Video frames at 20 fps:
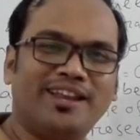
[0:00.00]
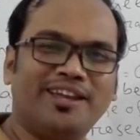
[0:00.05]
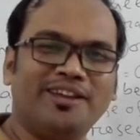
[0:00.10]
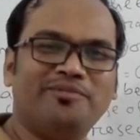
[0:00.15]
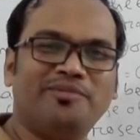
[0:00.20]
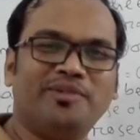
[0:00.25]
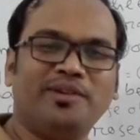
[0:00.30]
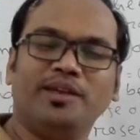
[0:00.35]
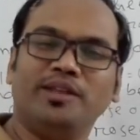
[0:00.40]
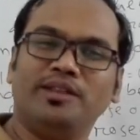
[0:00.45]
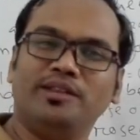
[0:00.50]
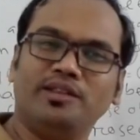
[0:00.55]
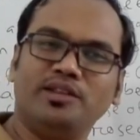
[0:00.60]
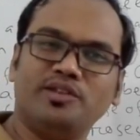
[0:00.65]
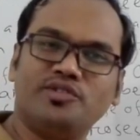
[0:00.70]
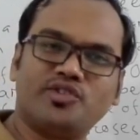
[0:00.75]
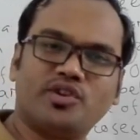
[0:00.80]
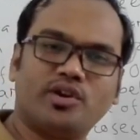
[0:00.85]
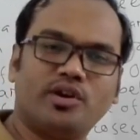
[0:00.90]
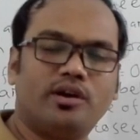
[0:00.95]
alive
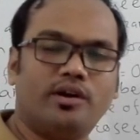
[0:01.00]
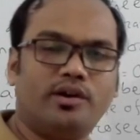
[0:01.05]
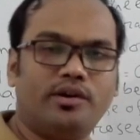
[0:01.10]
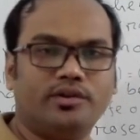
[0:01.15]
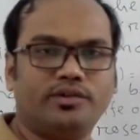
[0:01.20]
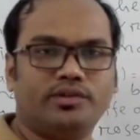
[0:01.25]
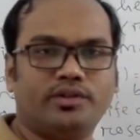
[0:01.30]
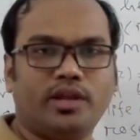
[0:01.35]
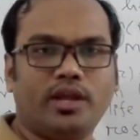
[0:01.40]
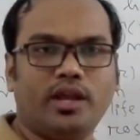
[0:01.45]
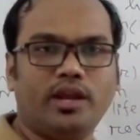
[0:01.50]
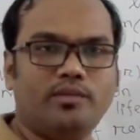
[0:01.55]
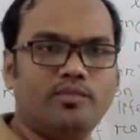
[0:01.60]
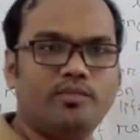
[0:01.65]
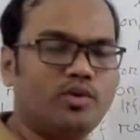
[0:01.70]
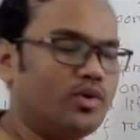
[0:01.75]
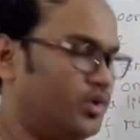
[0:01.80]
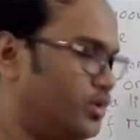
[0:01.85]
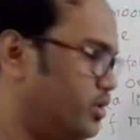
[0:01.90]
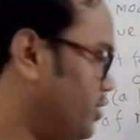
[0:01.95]
in this earth
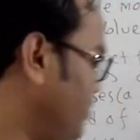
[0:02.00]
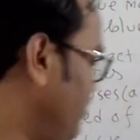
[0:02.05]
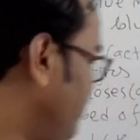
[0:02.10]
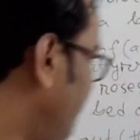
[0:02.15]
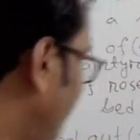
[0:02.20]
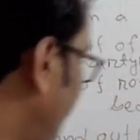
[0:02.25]
anymore.